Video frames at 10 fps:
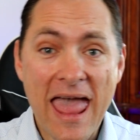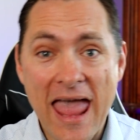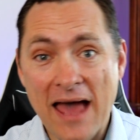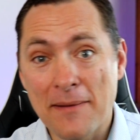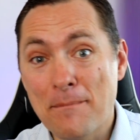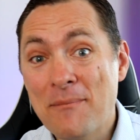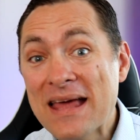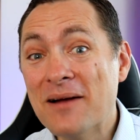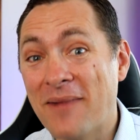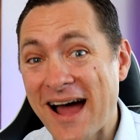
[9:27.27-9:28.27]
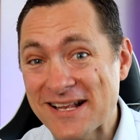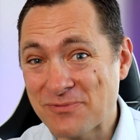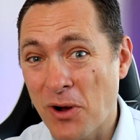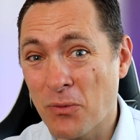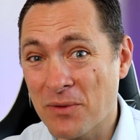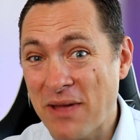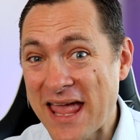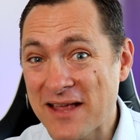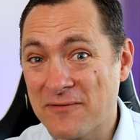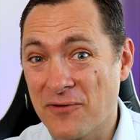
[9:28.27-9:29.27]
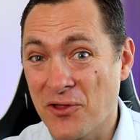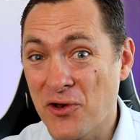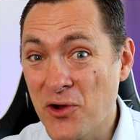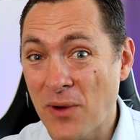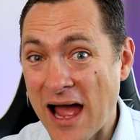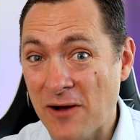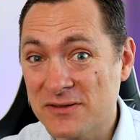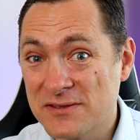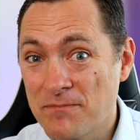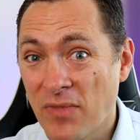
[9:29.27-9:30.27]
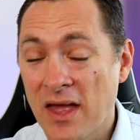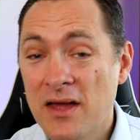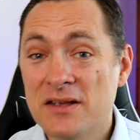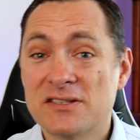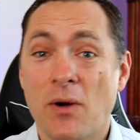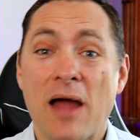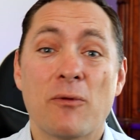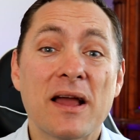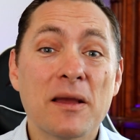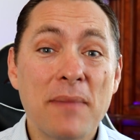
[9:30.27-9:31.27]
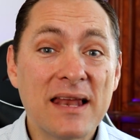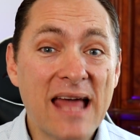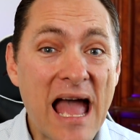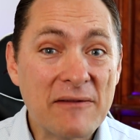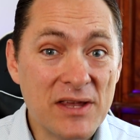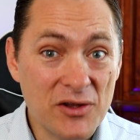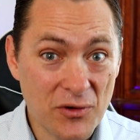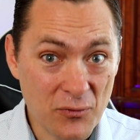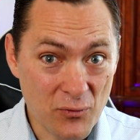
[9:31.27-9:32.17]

and minimize what we're paying for the new house. So I recommend having your